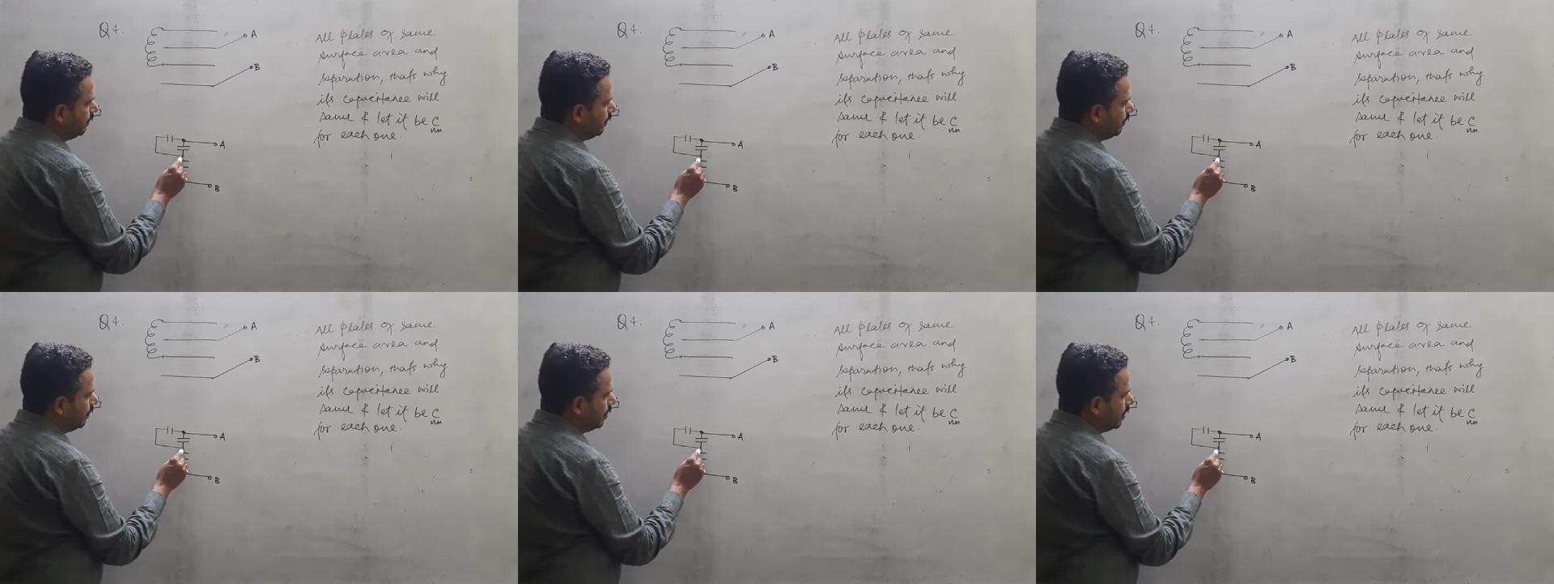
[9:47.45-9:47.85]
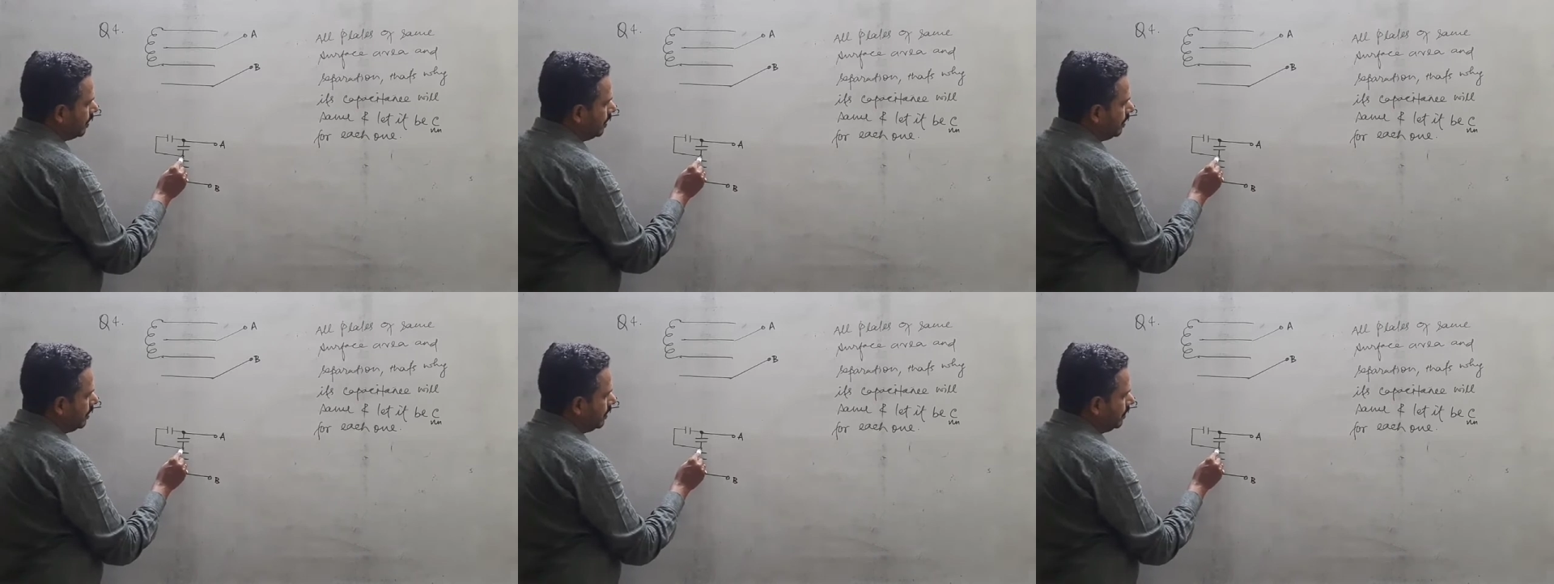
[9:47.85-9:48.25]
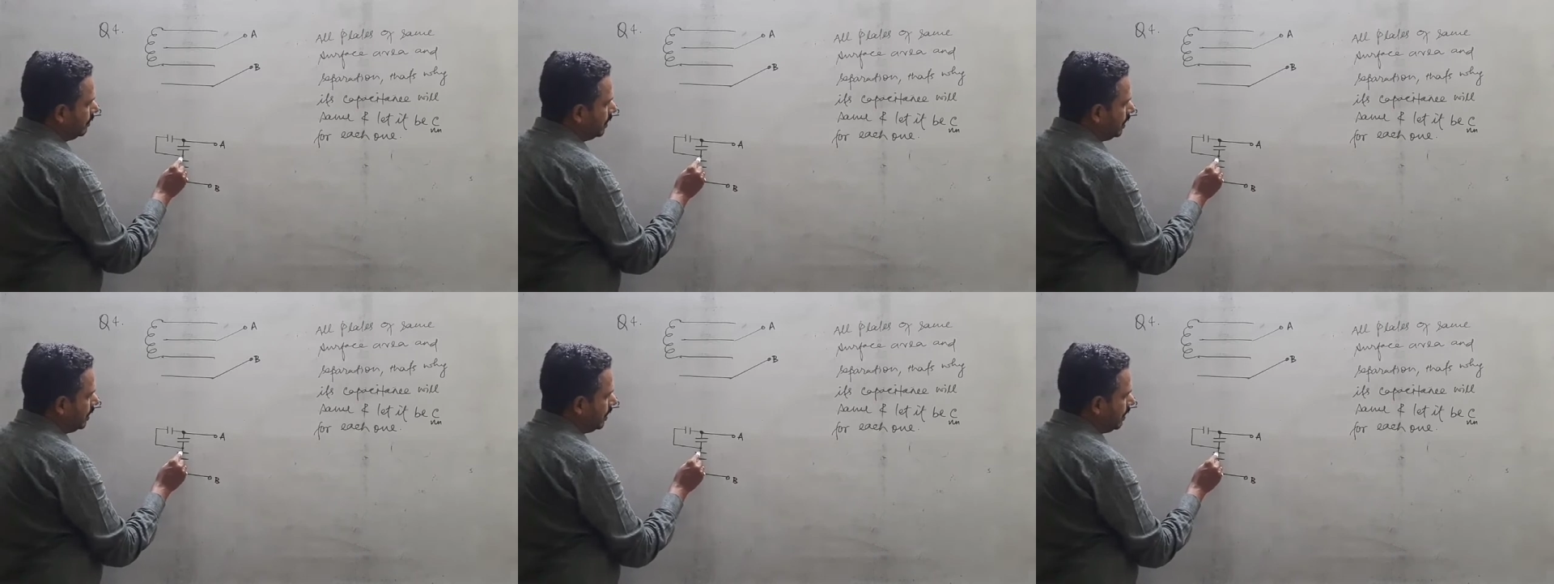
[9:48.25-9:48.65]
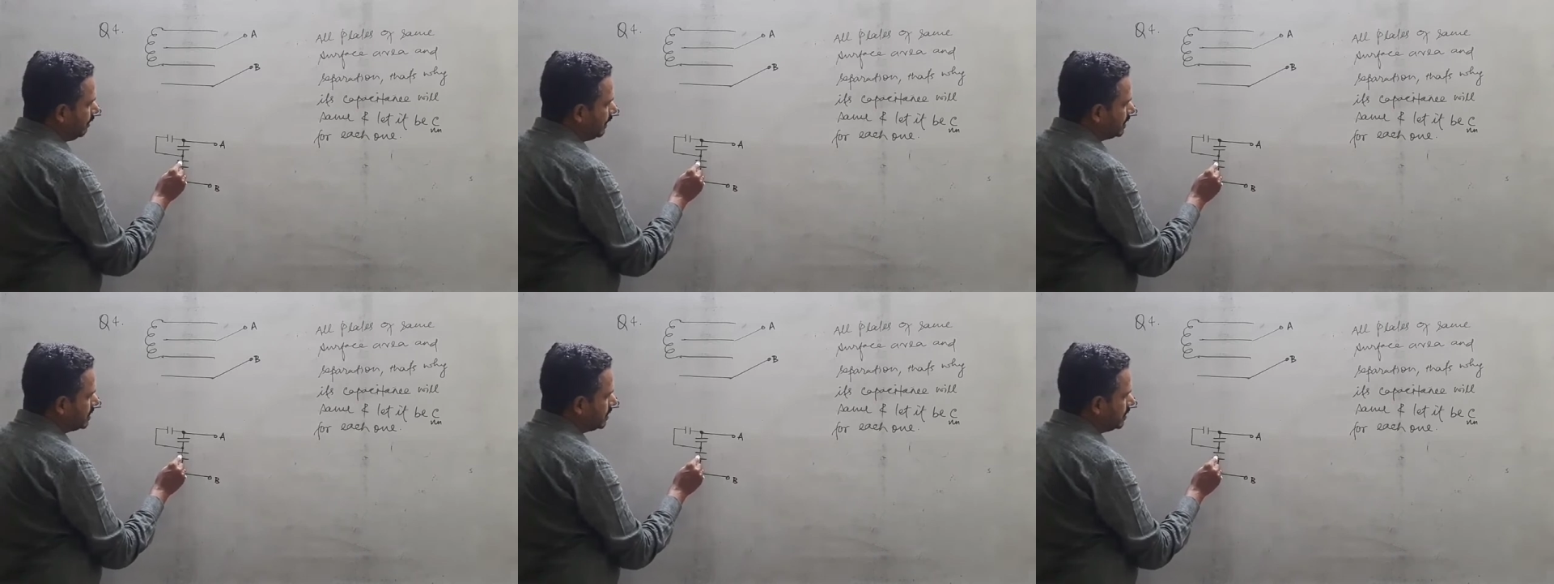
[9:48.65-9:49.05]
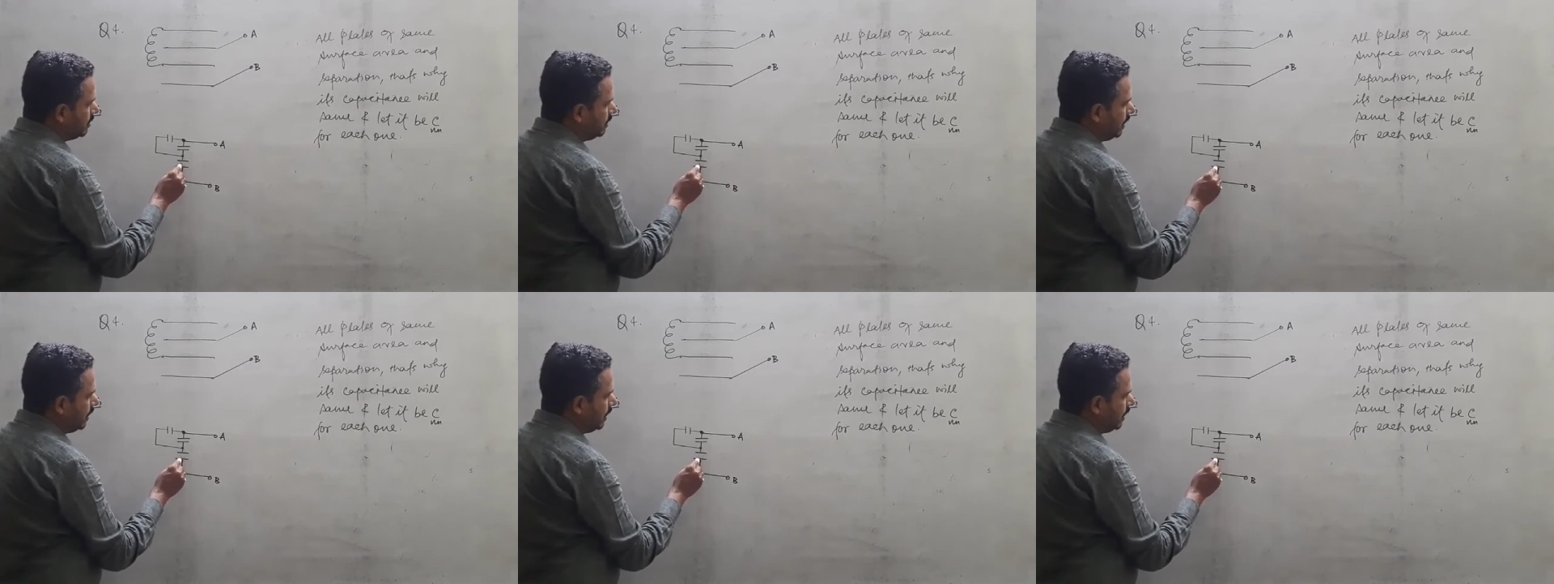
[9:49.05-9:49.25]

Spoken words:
one capacitor be connected,